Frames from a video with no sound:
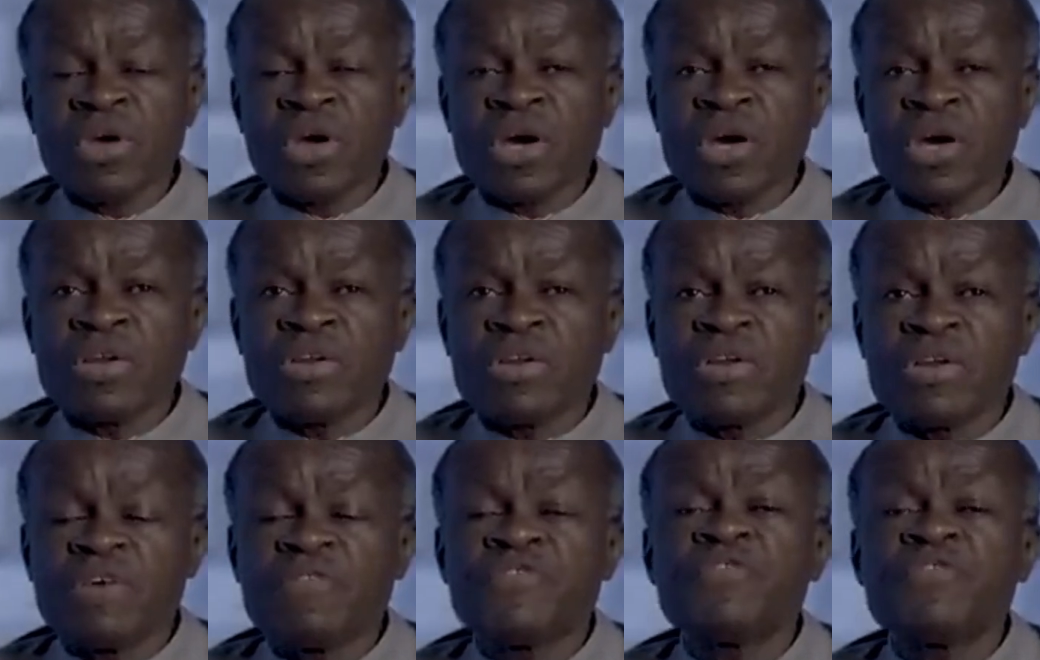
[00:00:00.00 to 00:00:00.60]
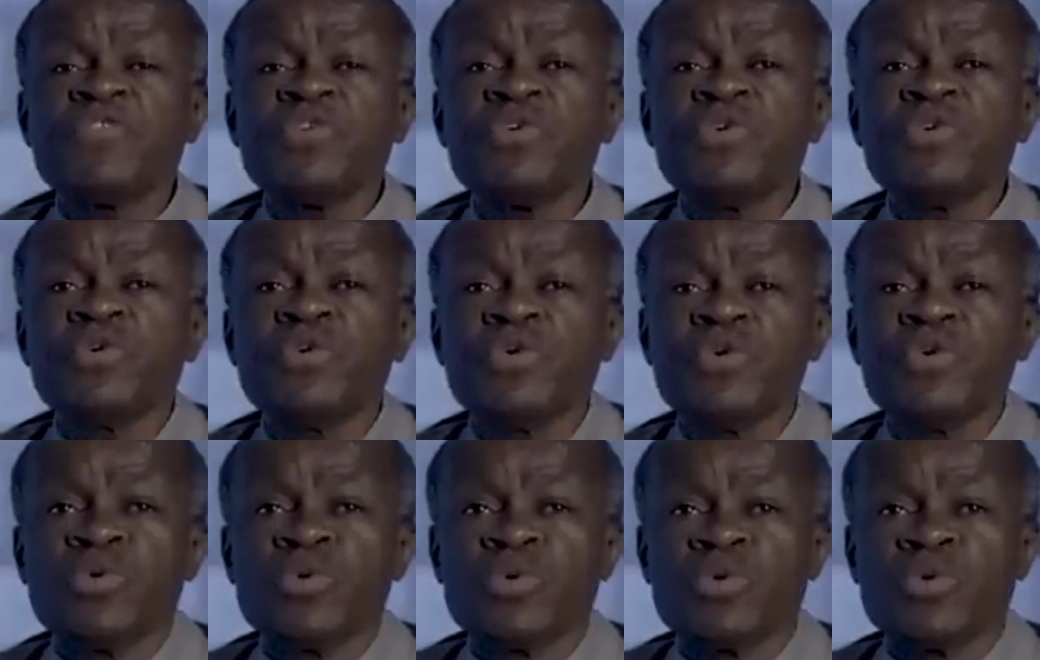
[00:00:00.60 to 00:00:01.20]
And if
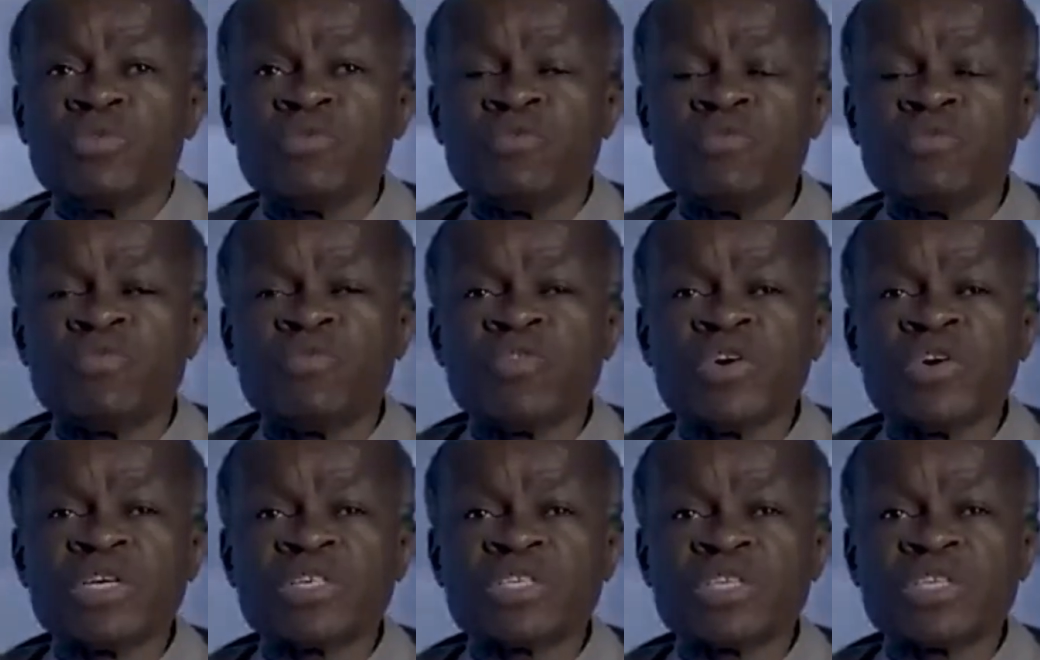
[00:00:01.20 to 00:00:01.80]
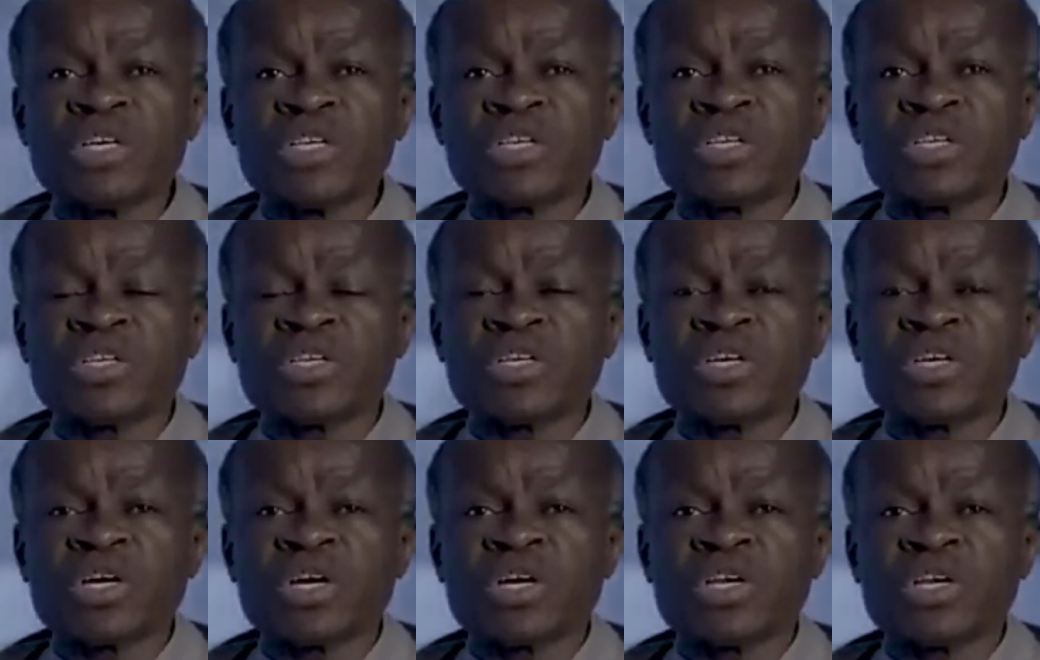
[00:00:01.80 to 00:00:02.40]
you
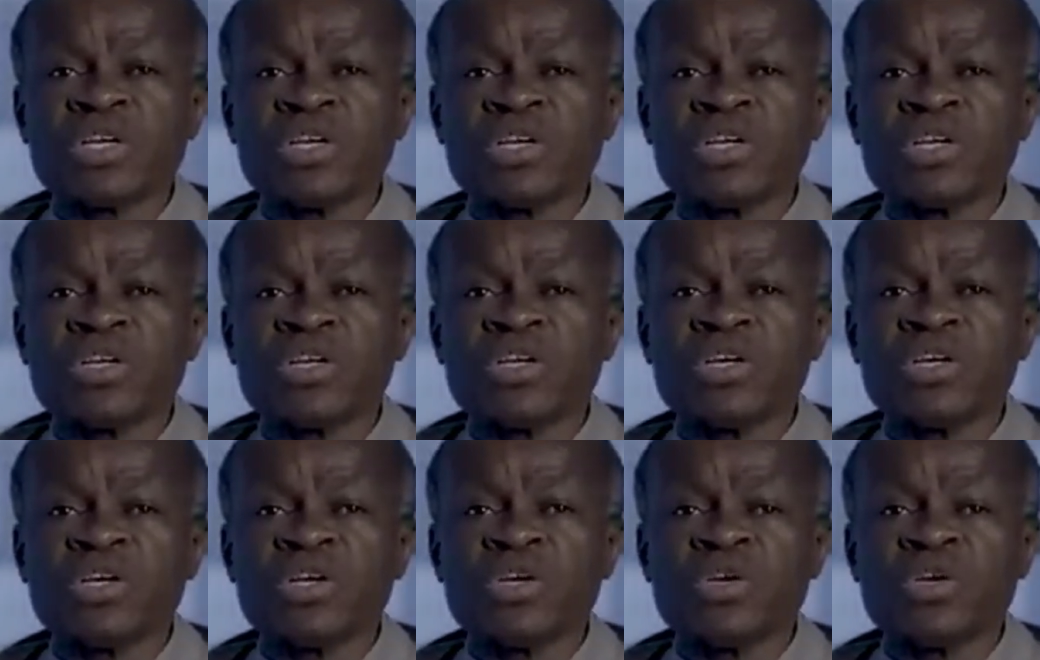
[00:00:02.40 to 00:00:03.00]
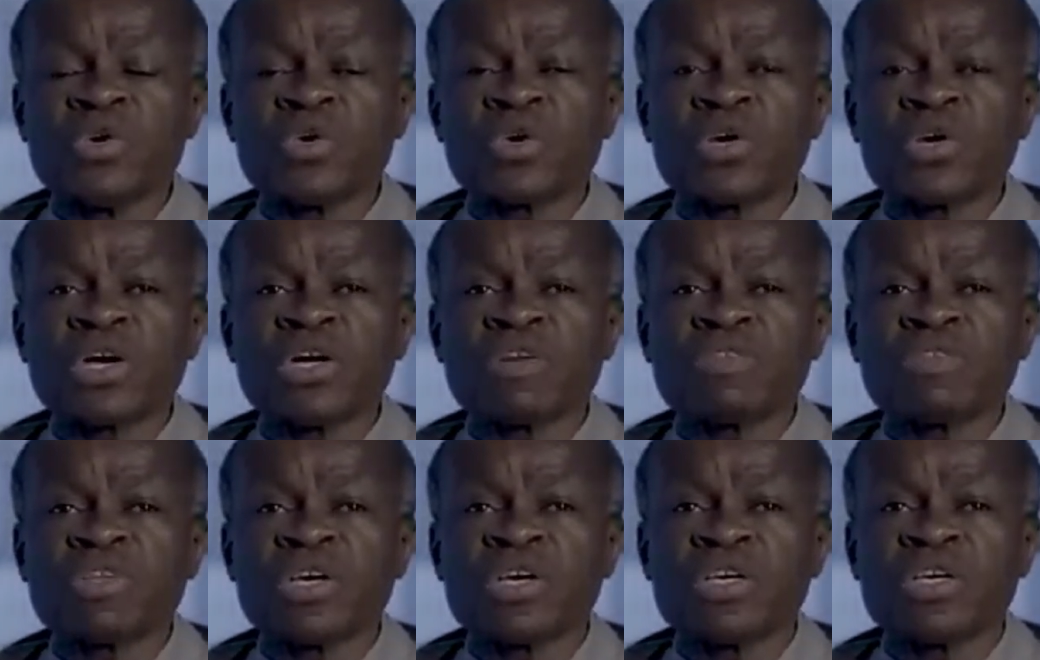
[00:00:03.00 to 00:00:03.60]
visit and look
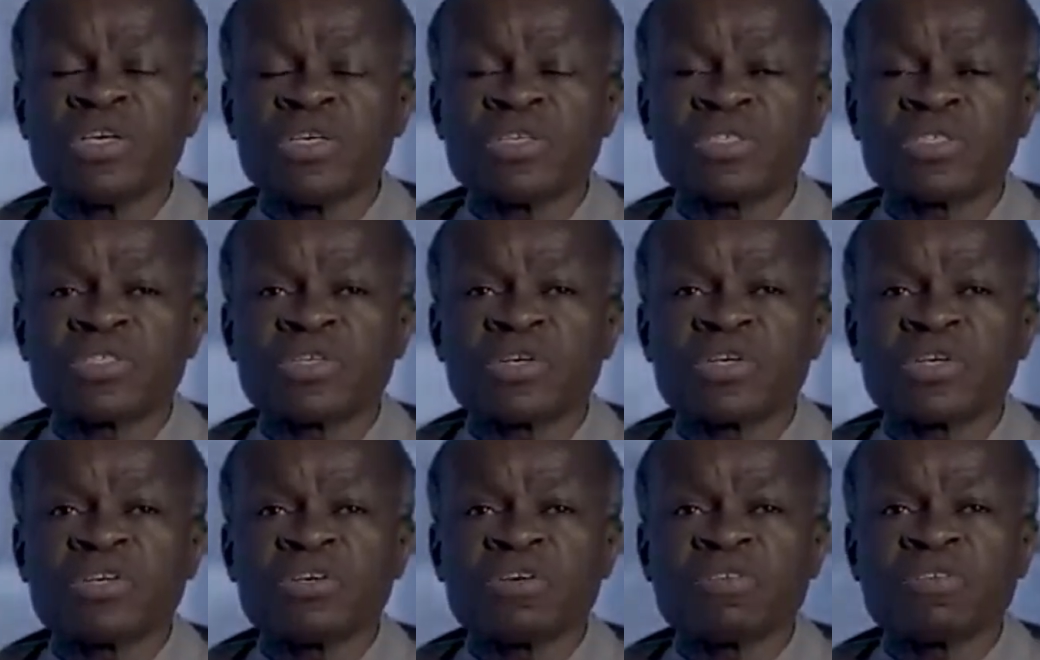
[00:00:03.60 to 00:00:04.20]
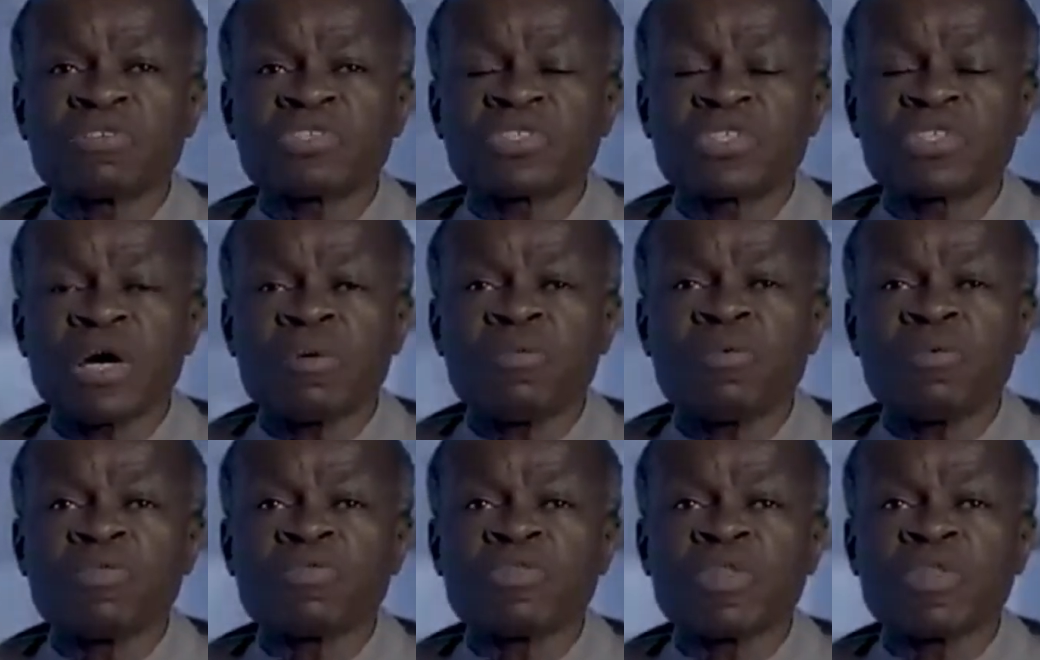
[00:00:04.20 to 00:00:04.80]
at the history of
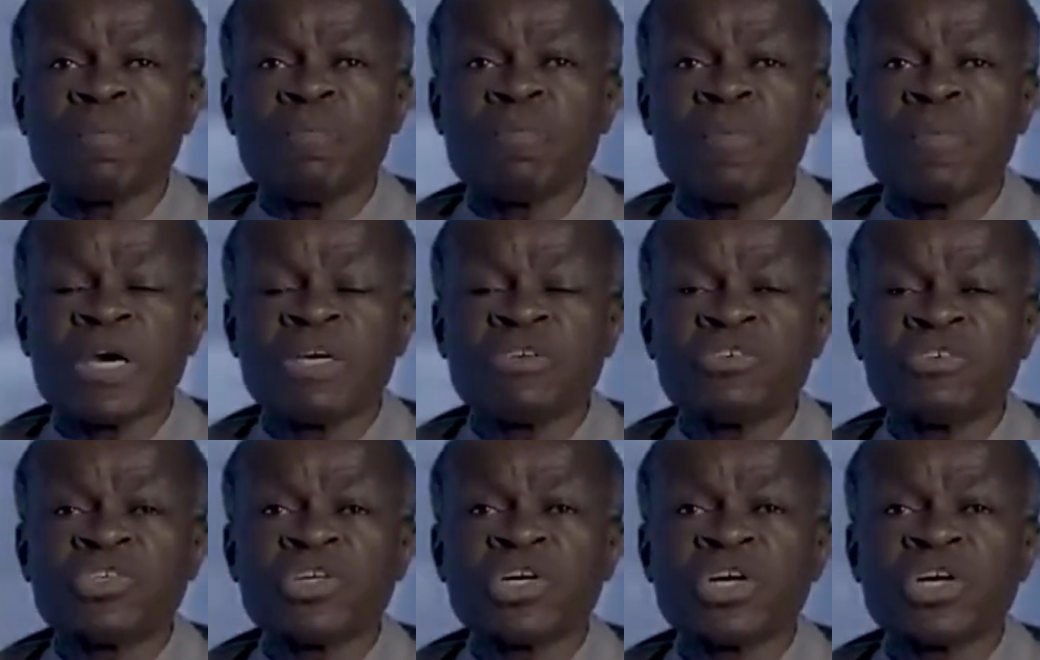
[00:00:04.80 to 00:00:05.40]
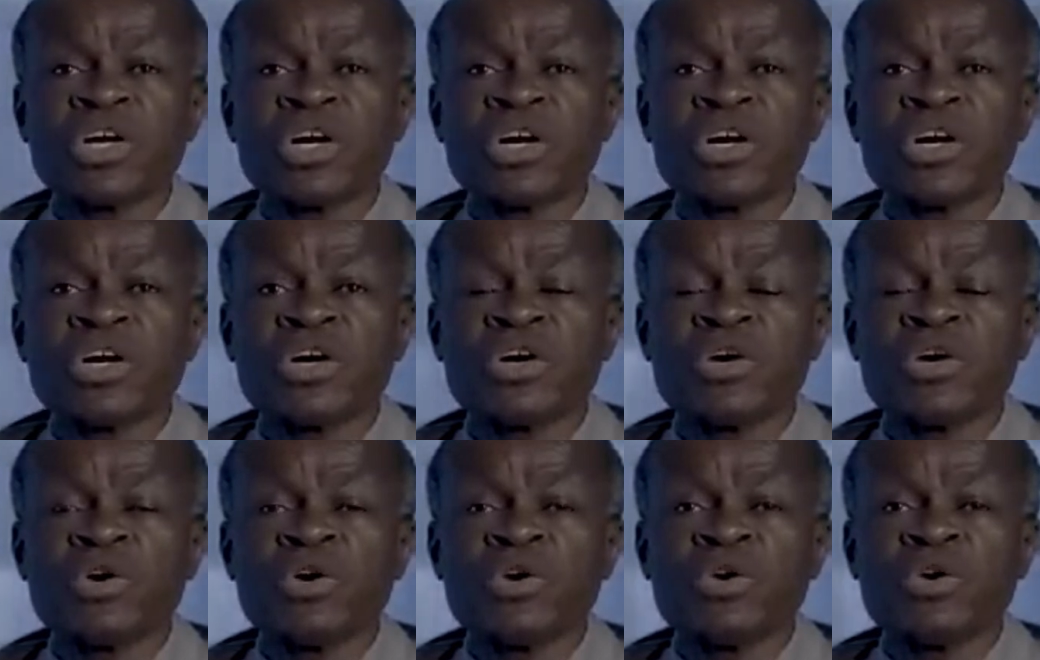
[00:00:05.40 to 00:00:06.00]
some of the major
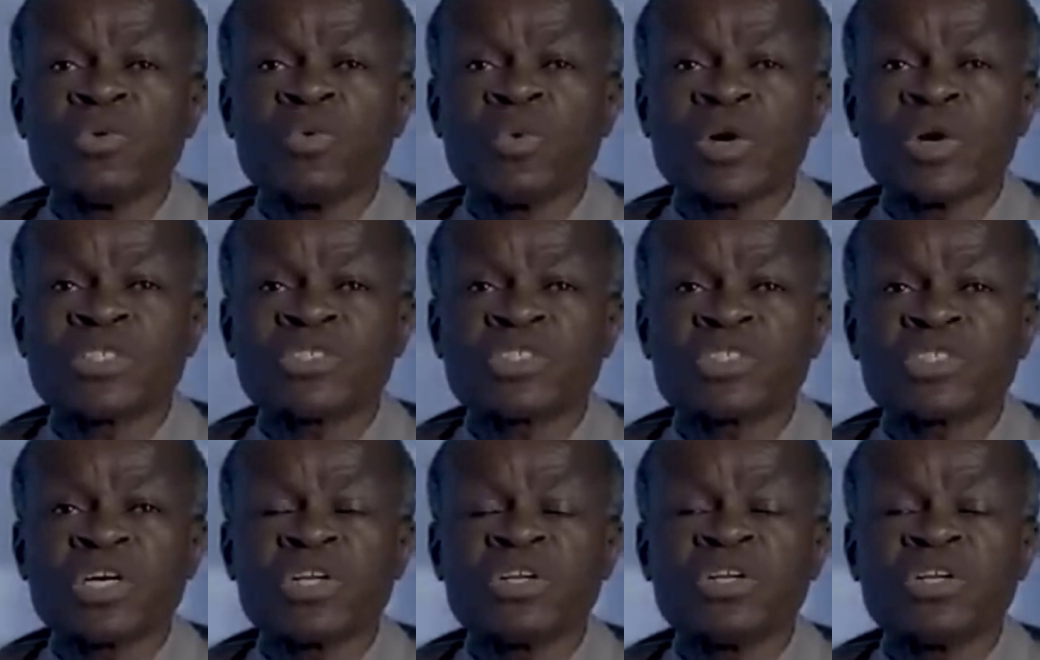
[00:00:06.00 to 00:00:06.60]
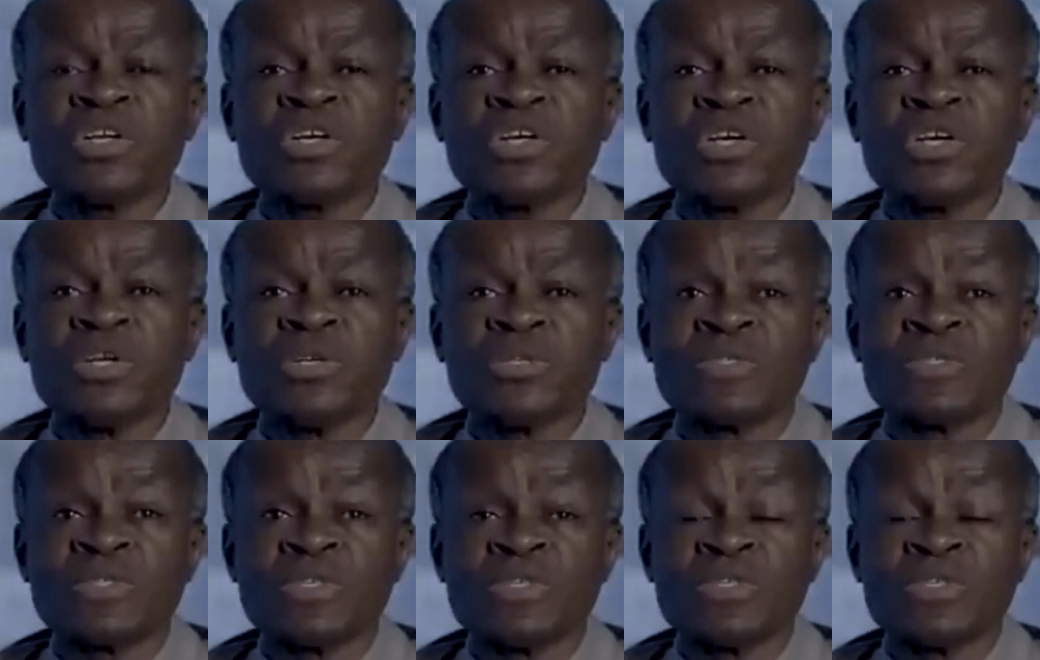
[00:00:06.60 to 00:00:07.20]
Western
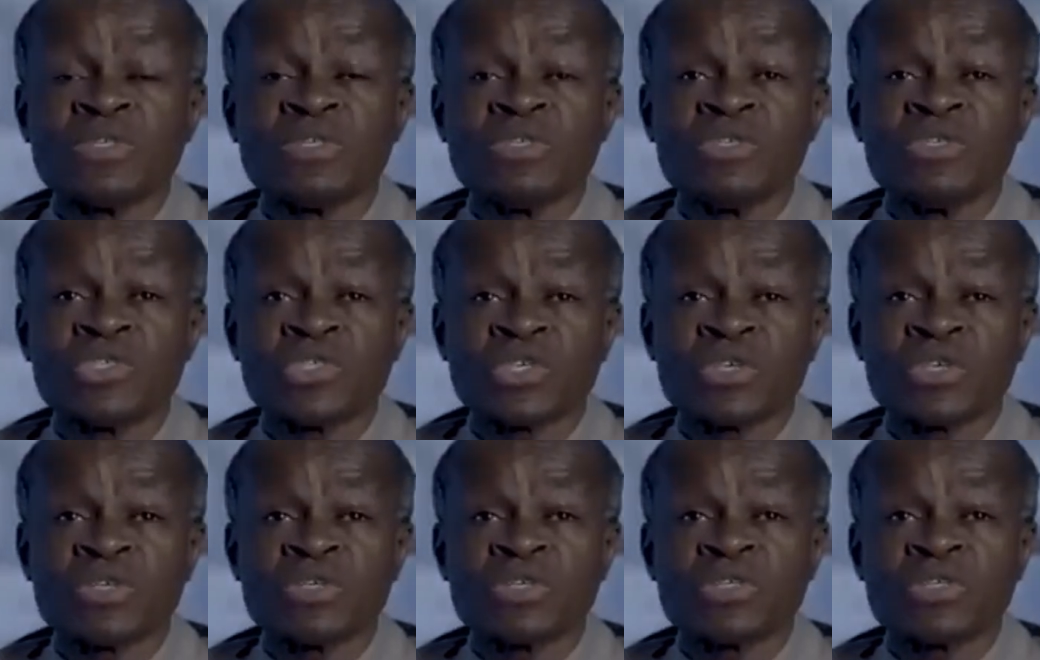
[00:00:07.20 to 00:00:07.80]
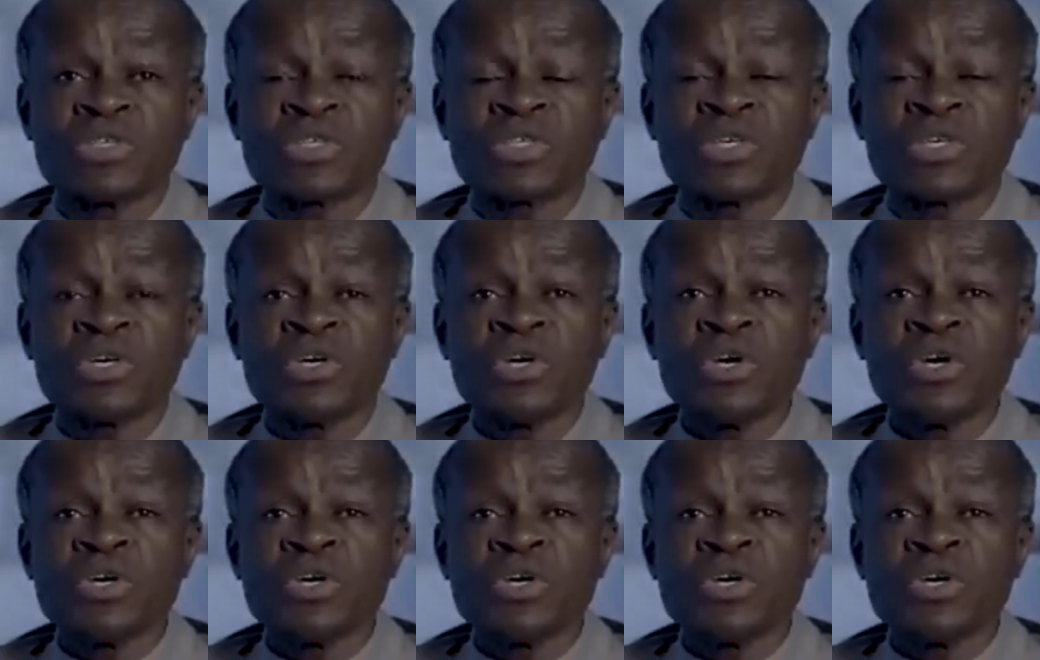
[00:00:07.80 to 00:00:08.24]
institutions,